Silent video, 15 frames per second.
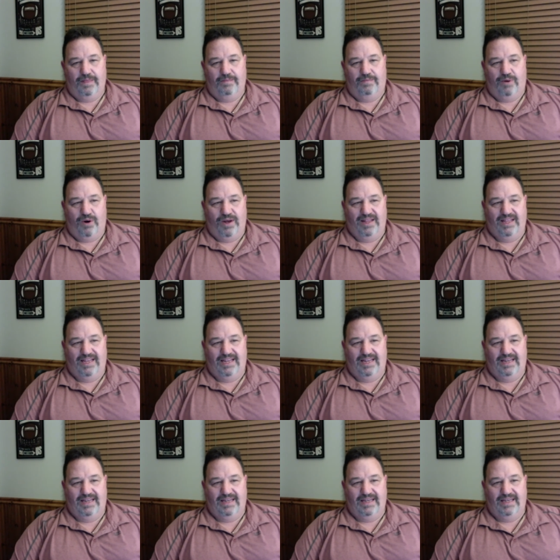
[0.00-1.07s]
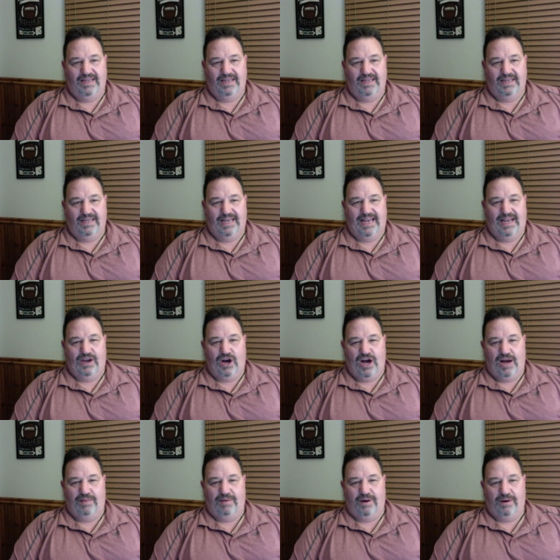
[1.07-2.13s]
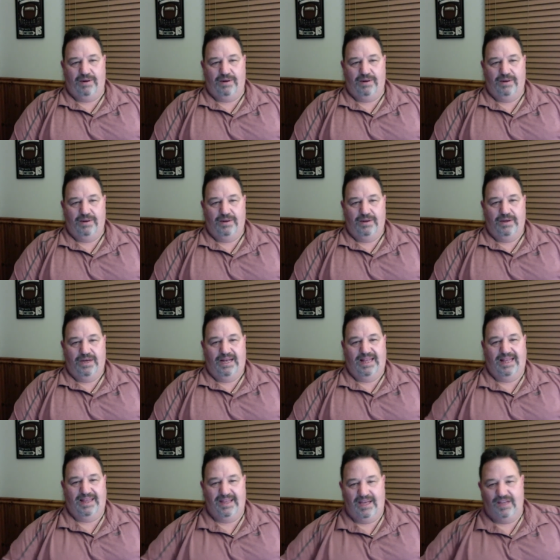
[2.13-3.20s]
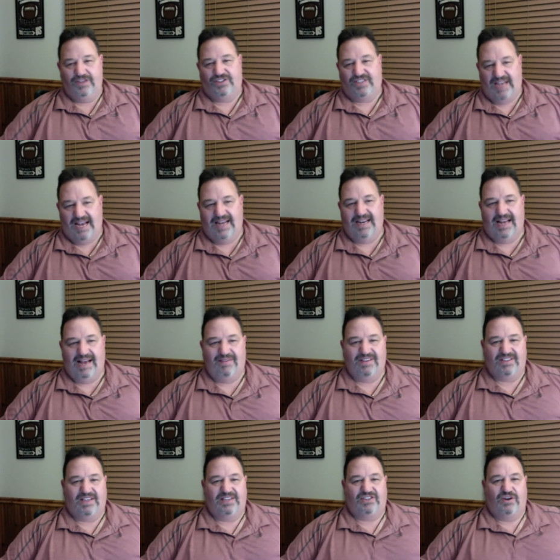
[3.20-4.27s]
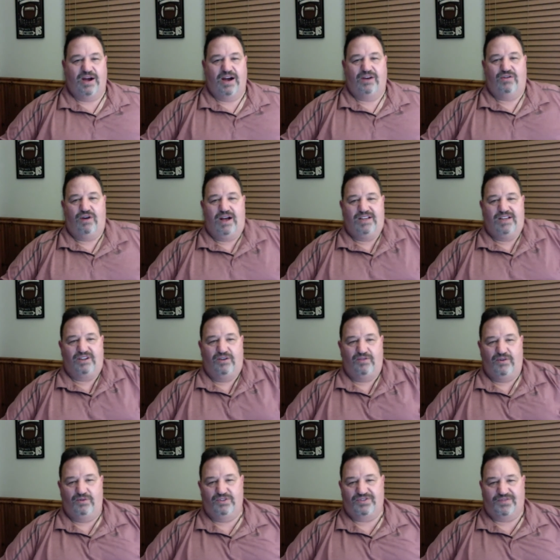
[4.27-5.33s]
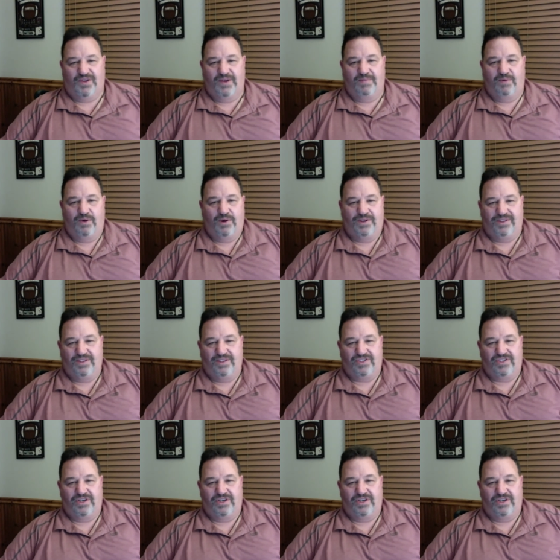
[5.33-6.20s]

Boylan, and Auburn. And then okay. the other side, obviously. So our crossover was Freeport this